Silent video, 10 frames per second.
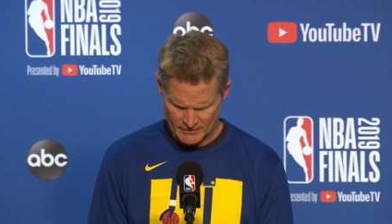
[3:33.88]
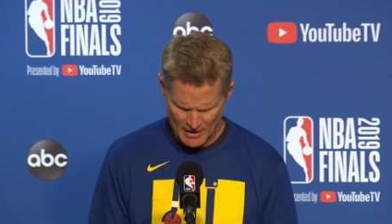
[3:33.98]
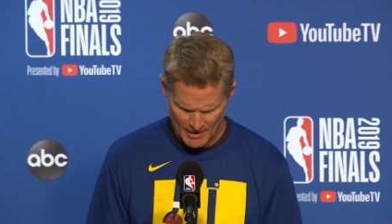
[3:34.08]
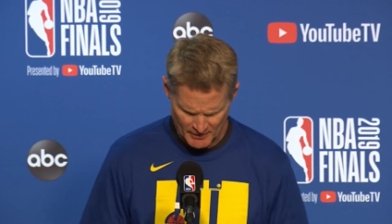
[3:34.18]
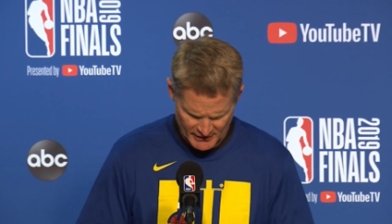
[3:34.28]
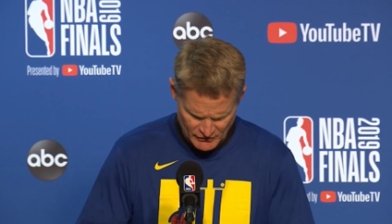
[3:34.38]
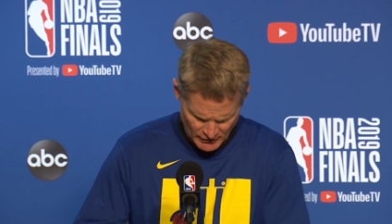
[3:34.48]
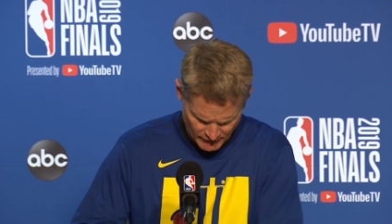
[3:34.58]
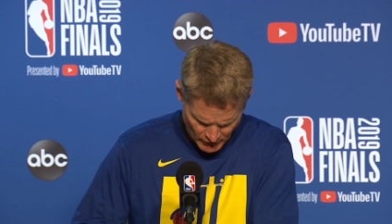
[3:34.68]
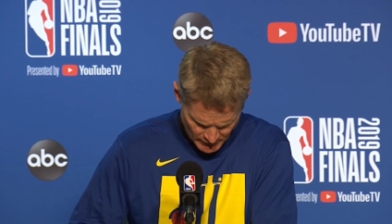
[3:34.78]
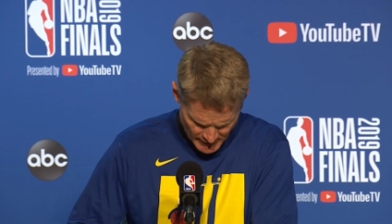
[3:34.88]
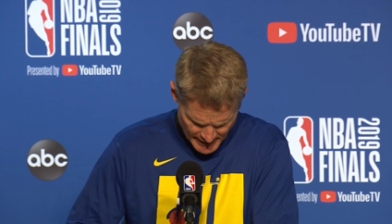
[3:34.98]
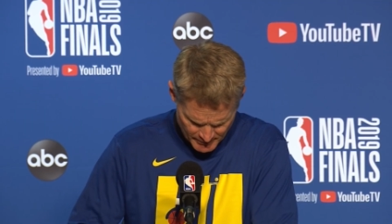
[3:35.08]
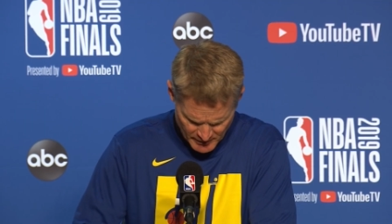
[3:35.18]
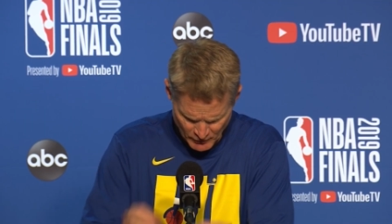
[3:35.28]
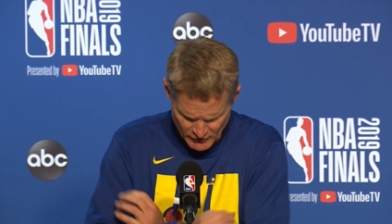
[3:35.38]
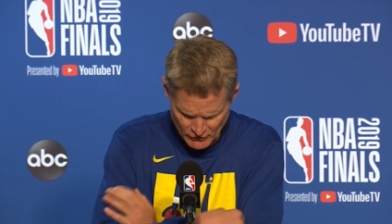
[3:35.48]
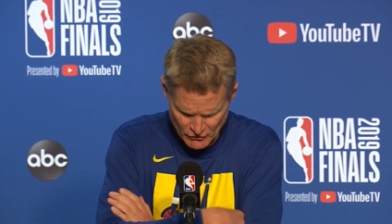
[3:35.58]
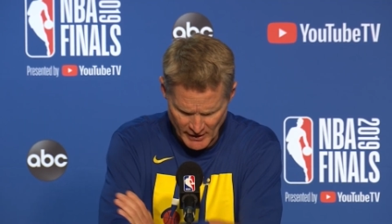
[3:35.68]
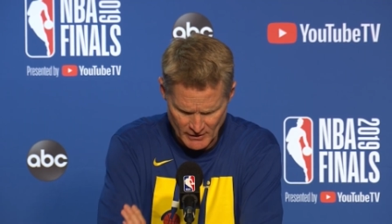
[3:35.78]
it's a combination of all that. I mean, when
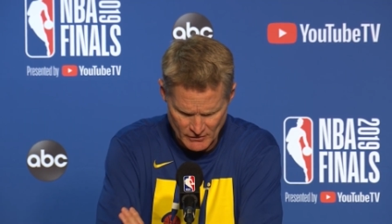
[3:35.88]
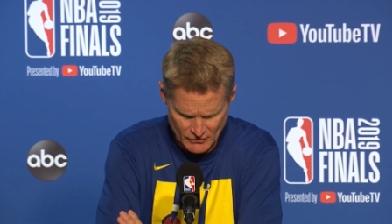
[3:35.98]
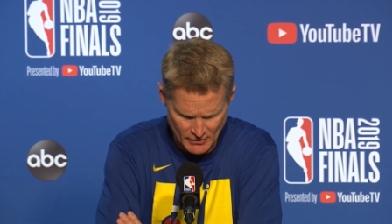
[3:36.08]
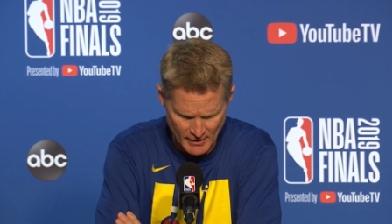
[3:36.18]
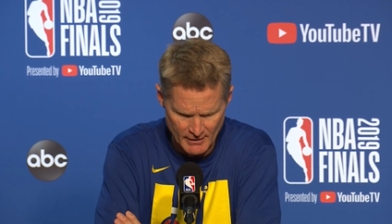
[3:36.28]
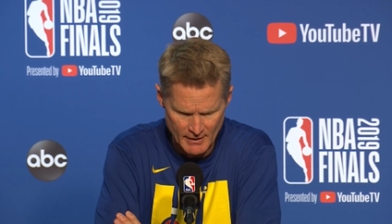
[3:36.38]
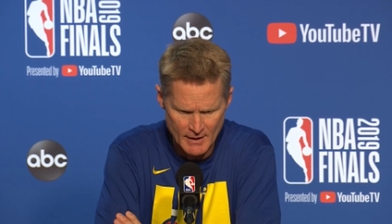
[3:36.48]
you change uh,